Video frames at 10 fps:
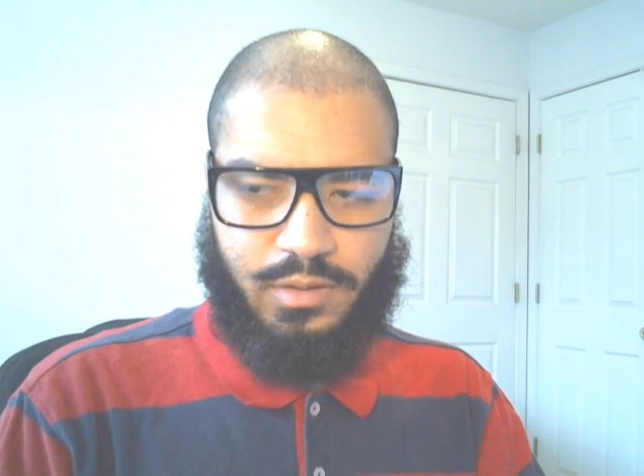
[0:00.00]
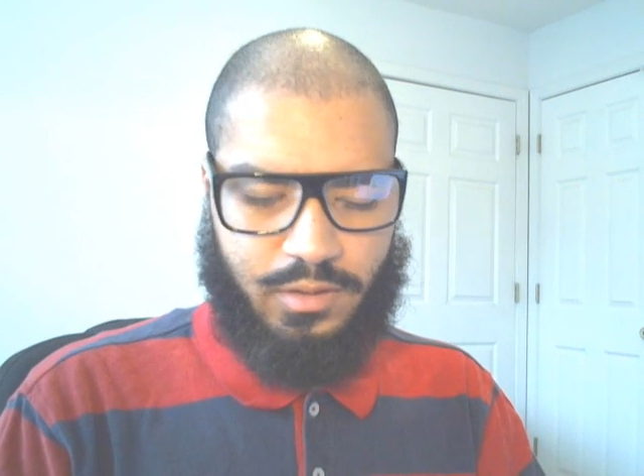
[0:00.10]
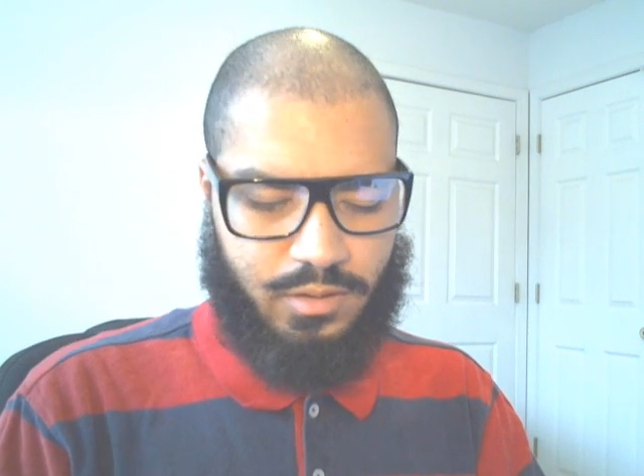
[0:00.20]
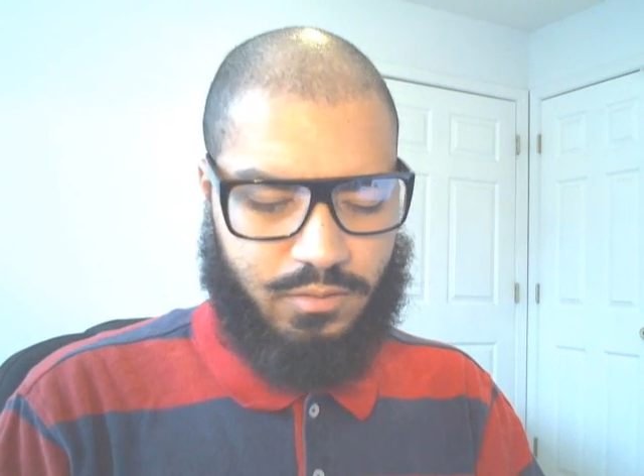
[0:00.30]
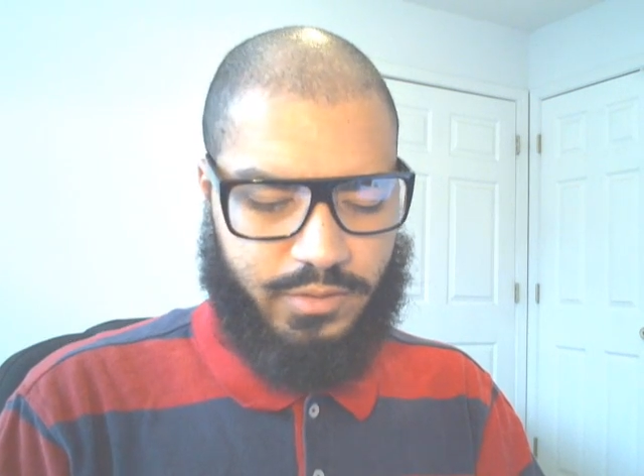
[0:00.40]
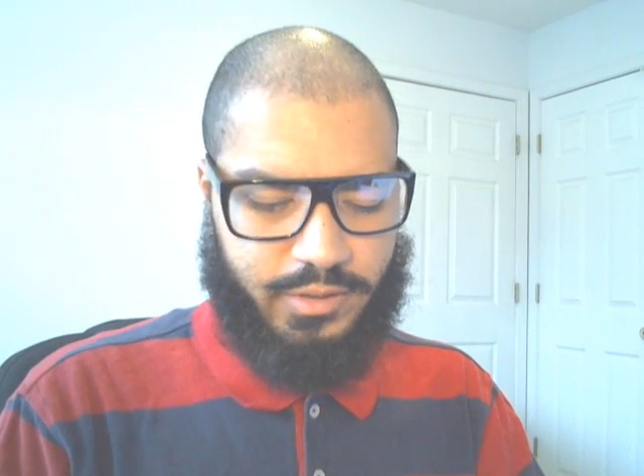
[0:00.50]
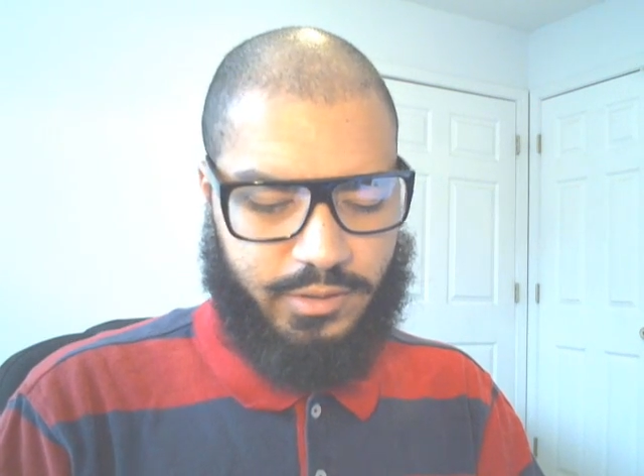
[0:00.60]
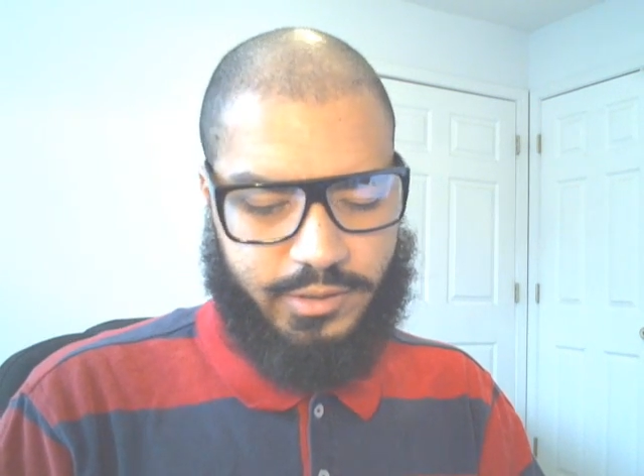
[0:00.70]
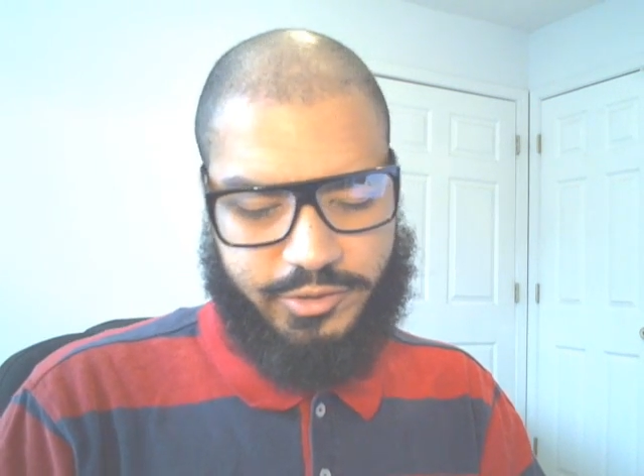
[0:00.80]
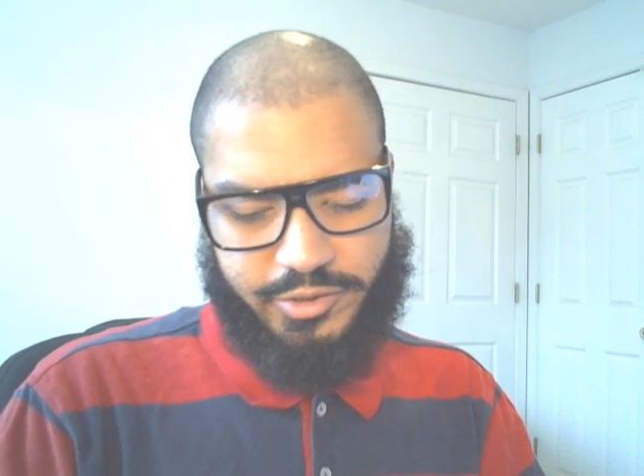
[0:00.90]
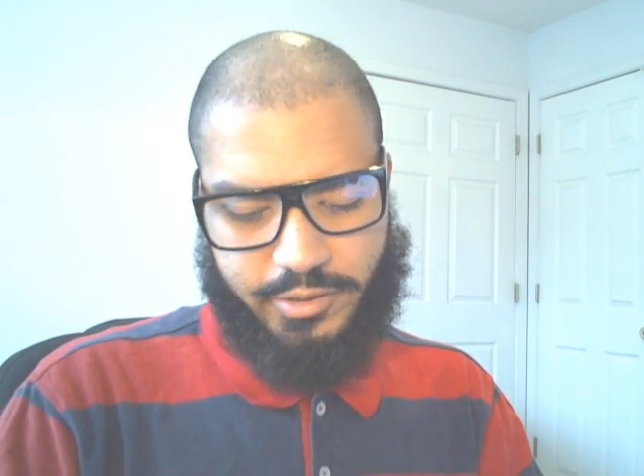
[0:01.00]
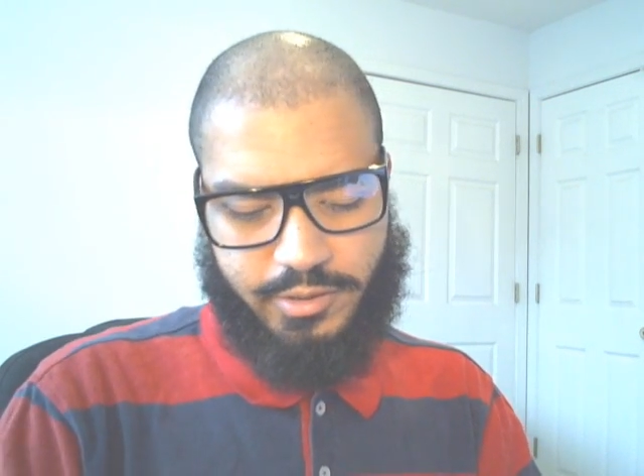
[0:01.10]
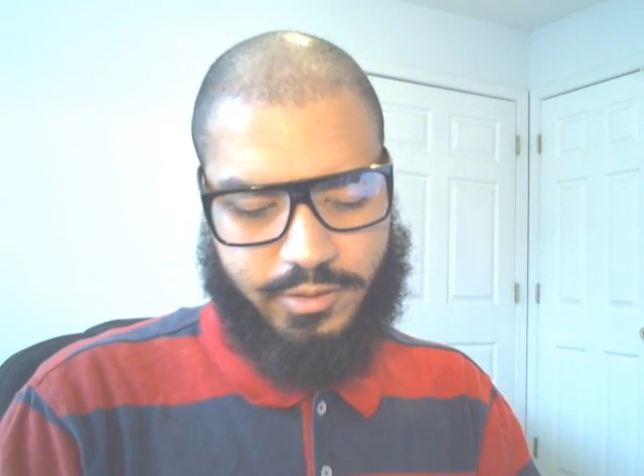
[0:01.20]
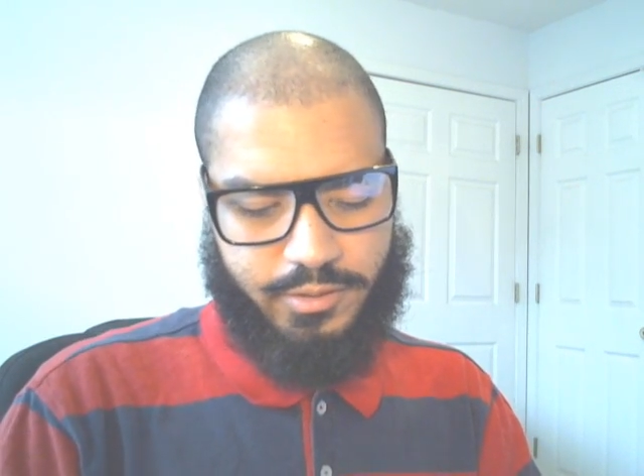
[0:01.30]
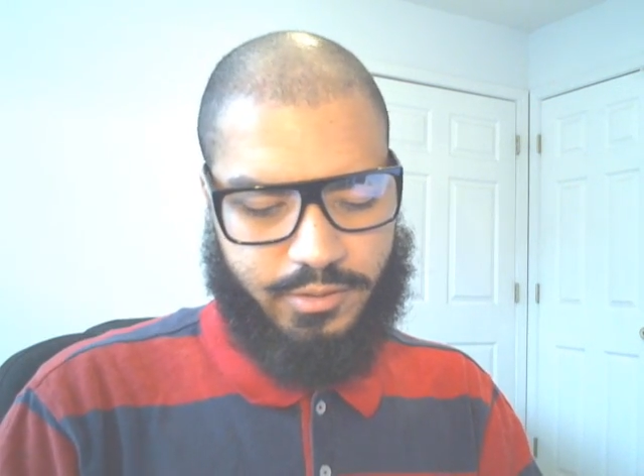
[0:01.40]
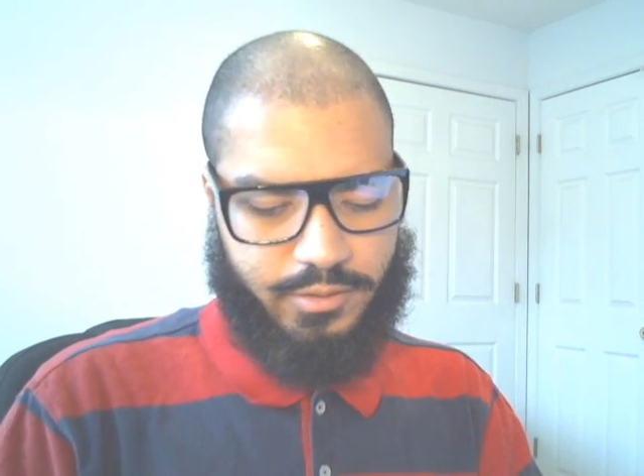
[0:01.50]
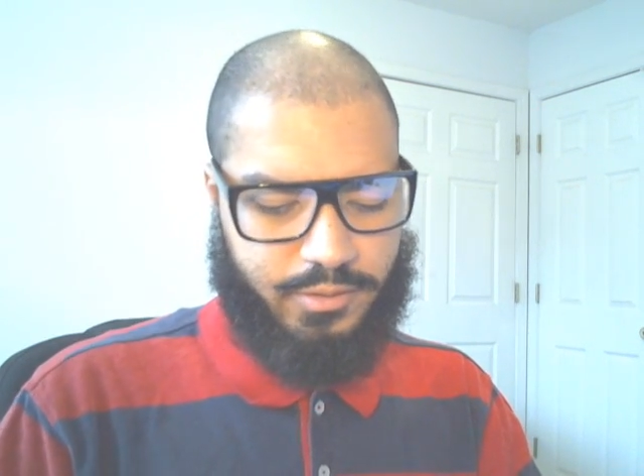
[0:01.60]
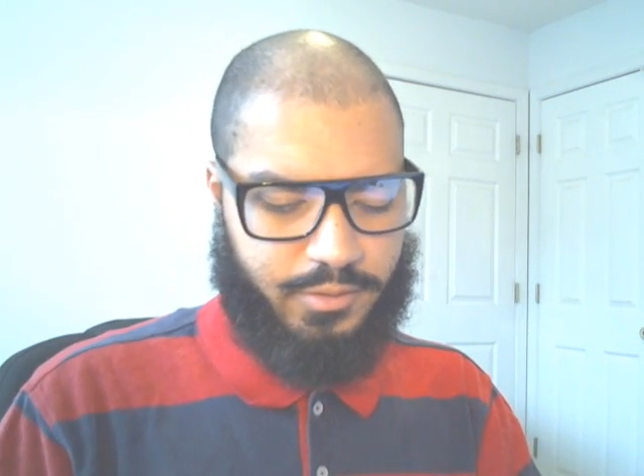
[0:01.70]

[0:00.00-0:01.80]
Alright, let's check.